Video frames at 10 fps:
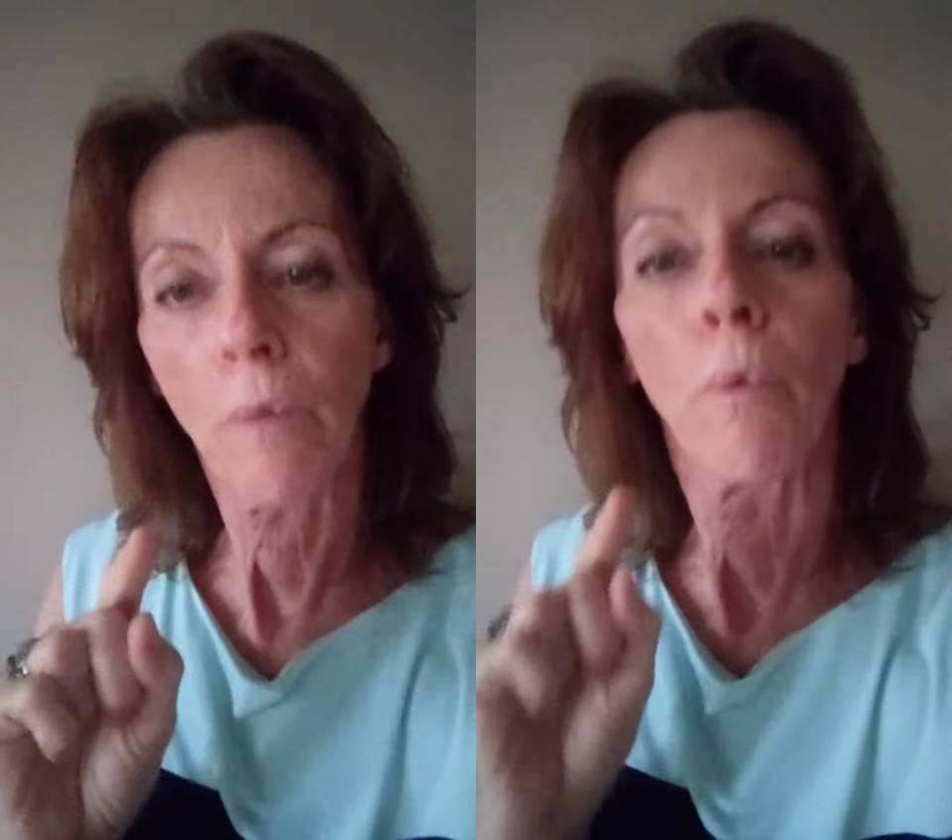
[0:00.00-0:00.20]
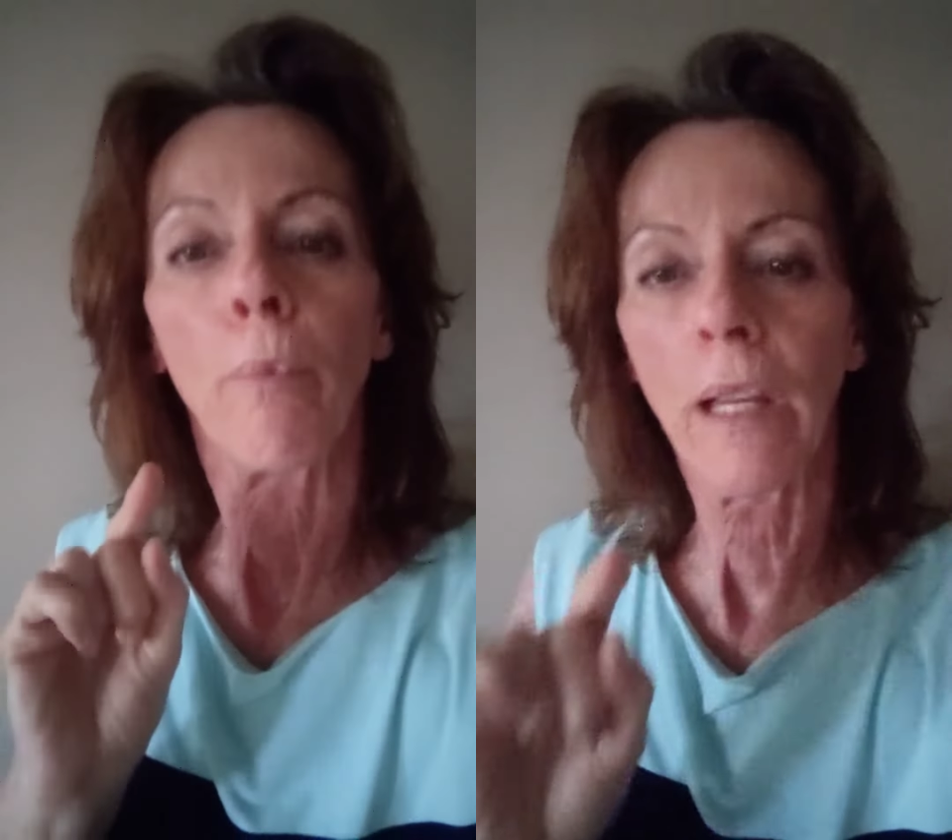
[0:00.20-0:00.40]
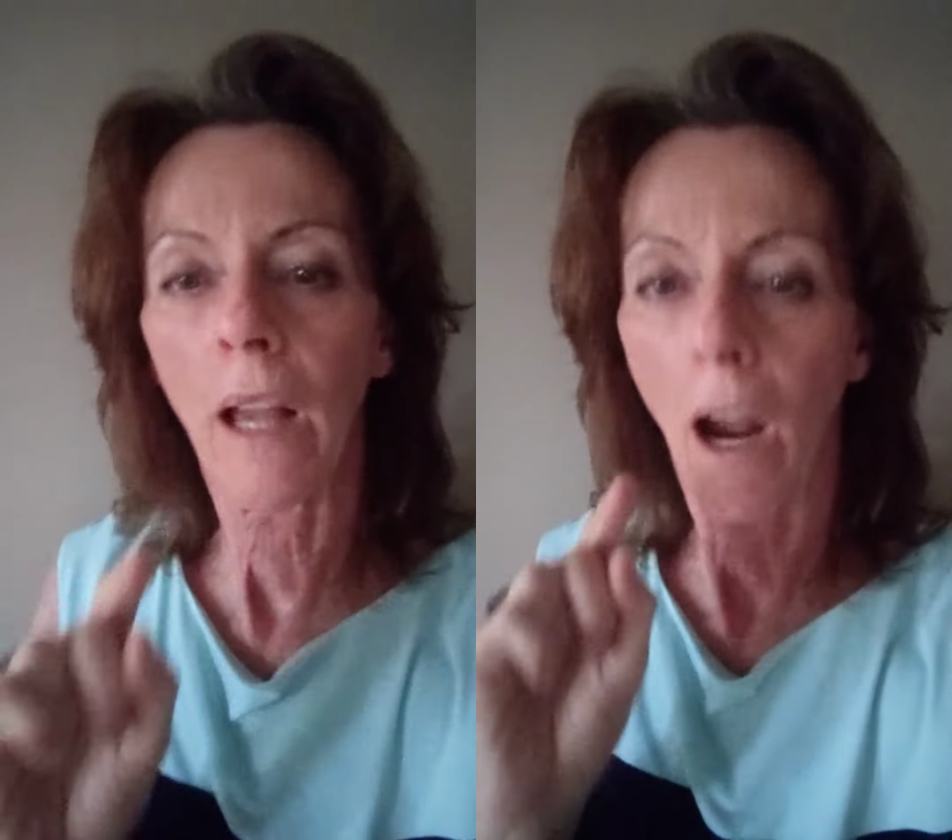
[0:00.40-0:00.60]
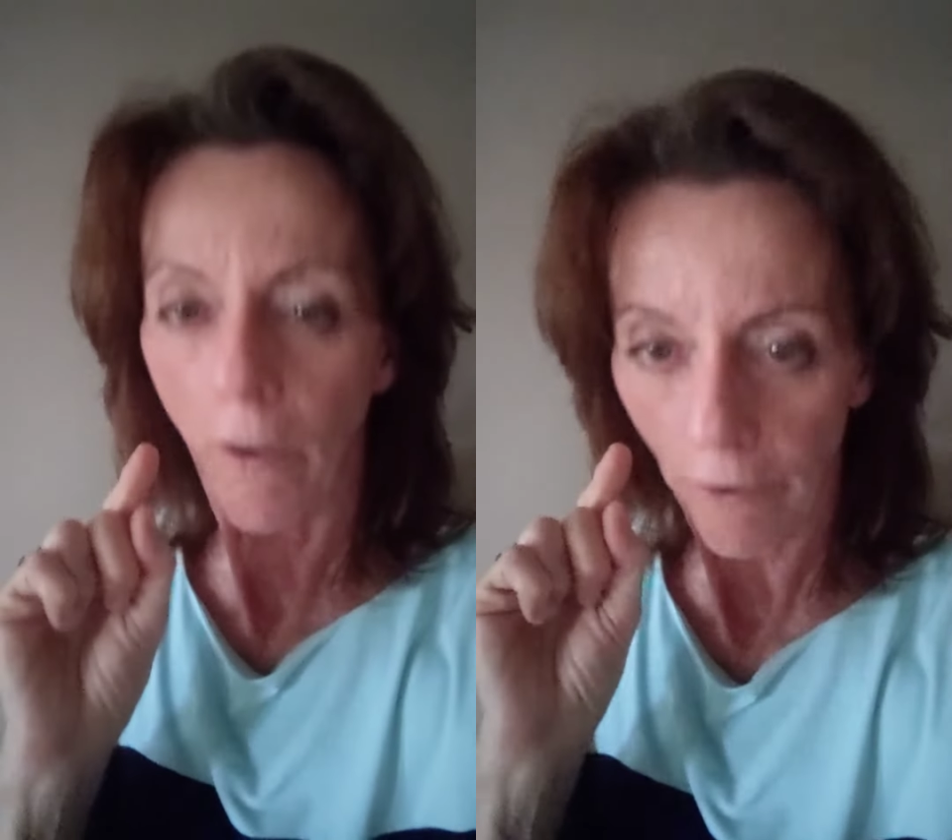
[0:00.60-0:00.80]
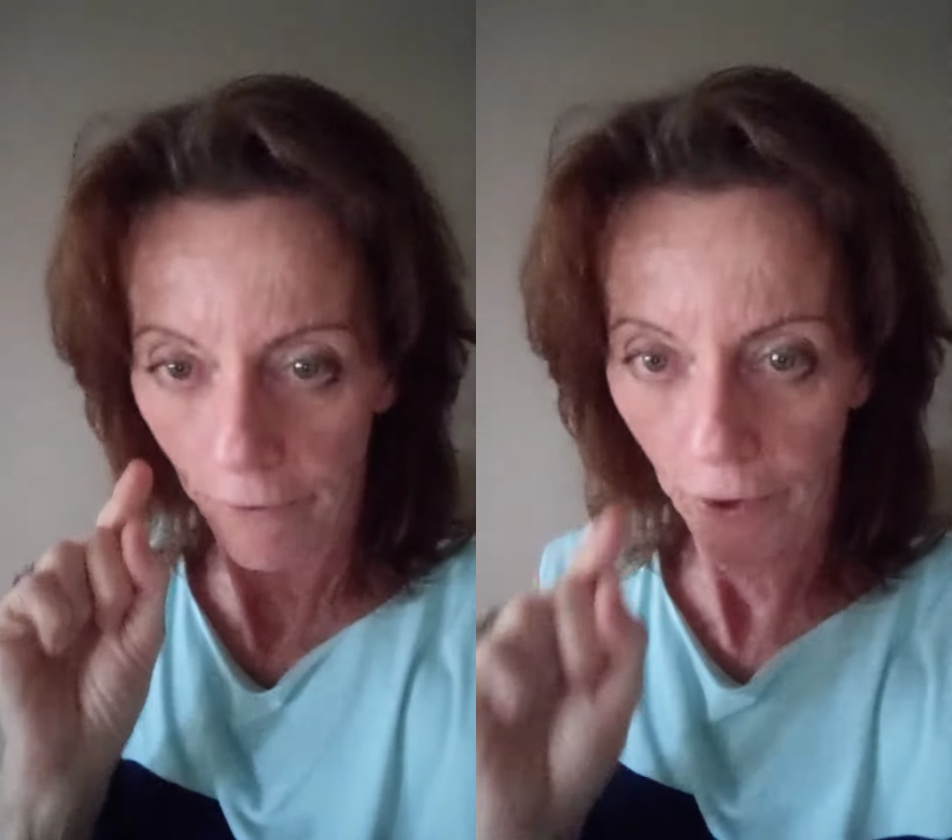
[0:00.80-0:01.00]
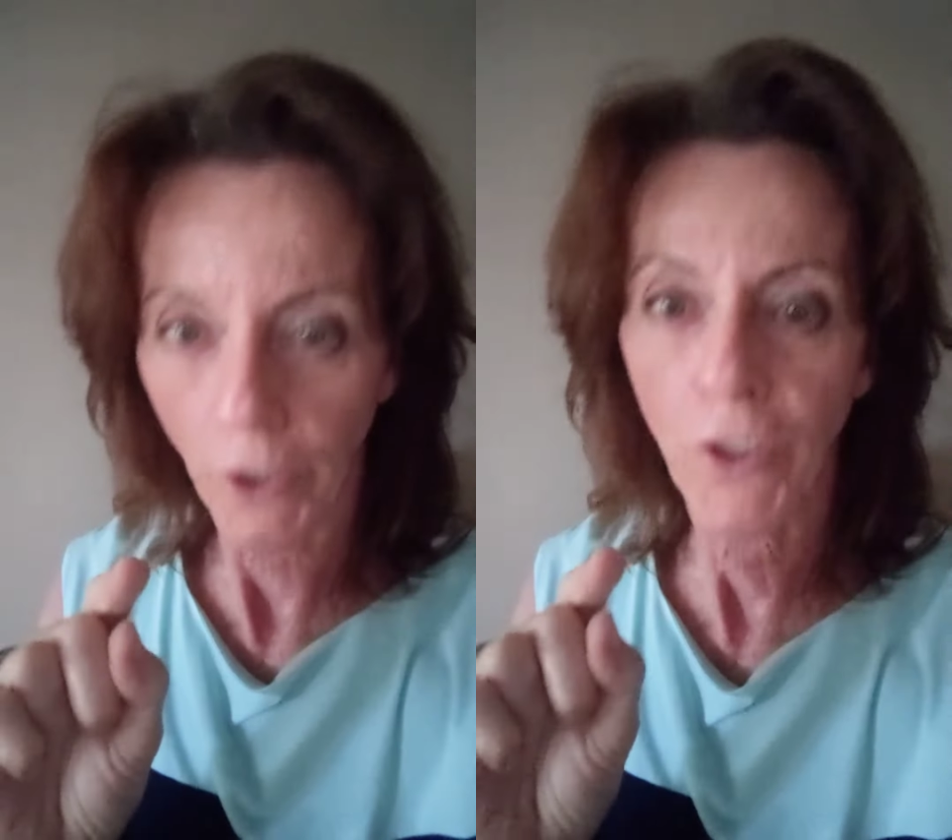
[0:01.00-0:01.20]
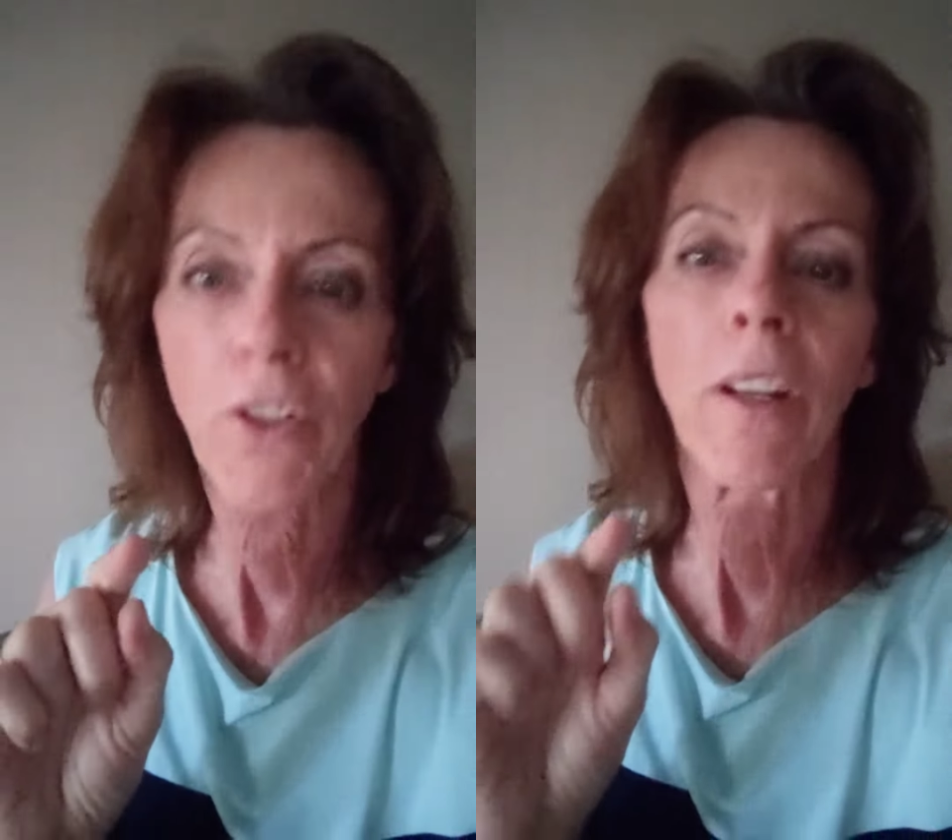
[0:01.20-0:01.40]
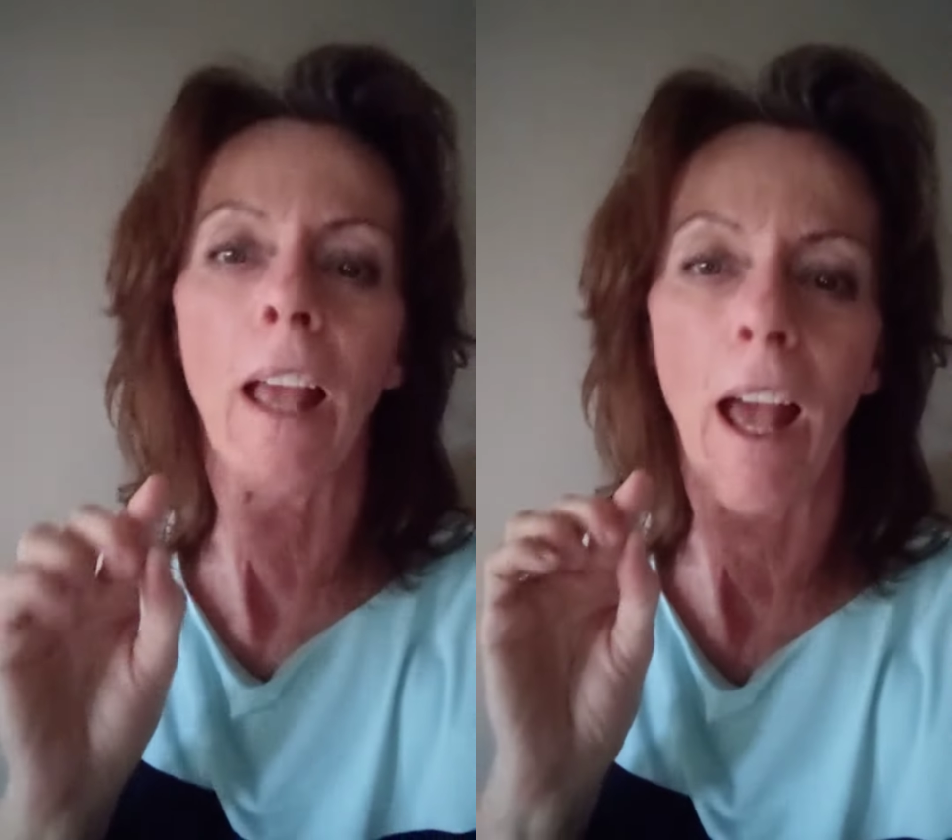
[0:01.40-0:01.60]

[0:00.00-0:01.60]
will bring our first